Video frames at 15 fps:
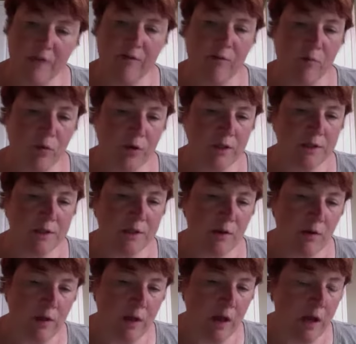even more so
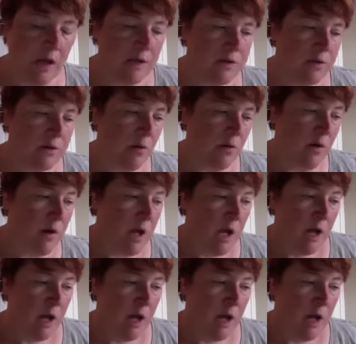in the high school.